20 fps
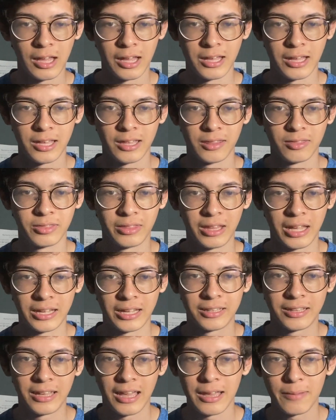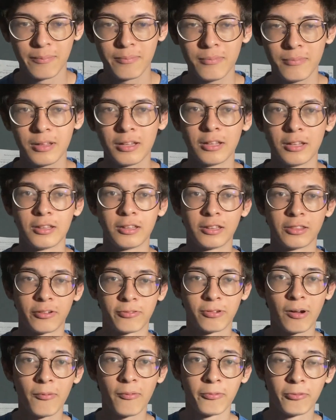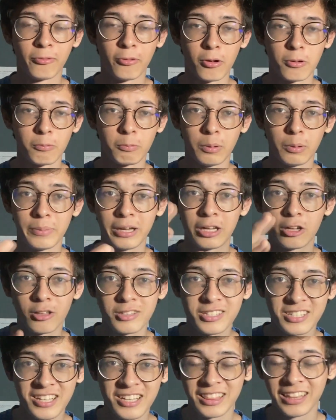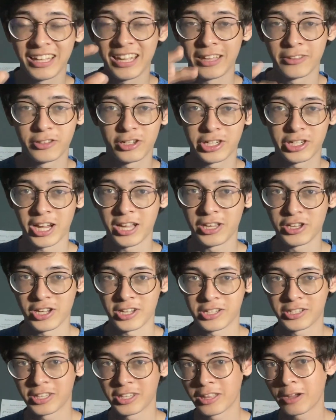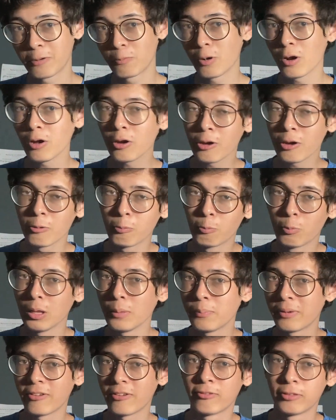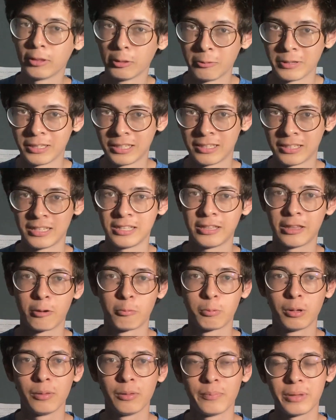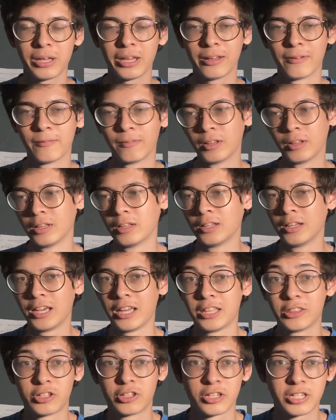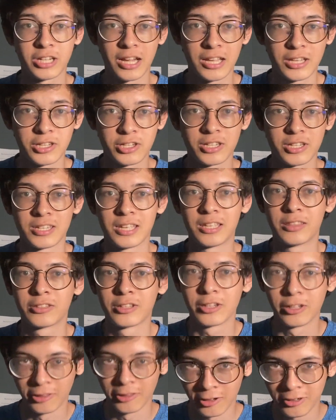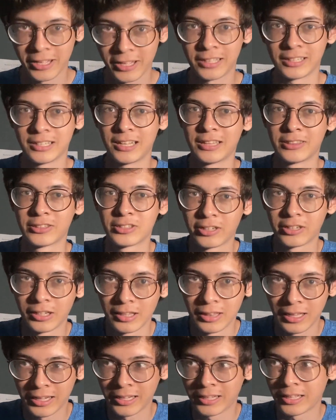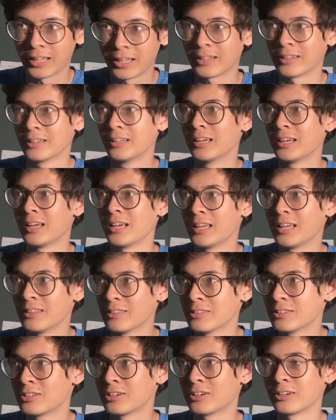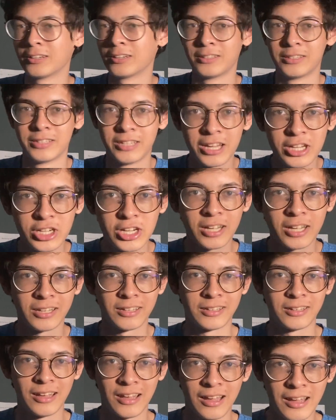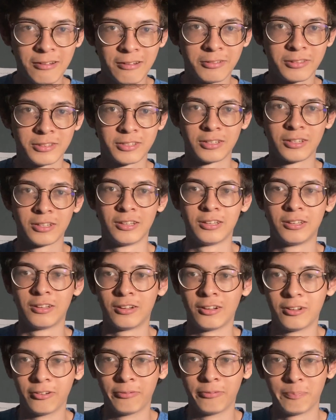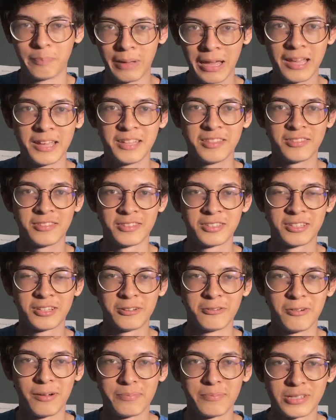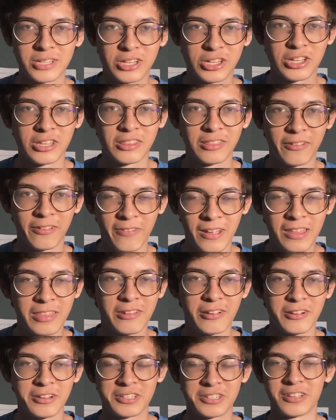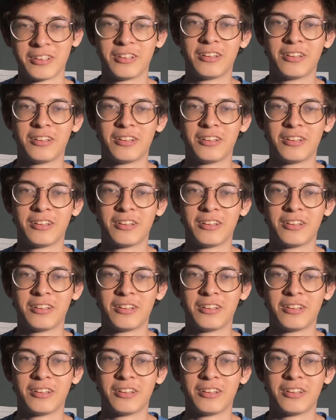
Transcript: in that game. The front four will be constantly interchanging, so there will be fluidity. There will be interchanges, interlocking, interlinking, interdishing out of pain to opposition defenders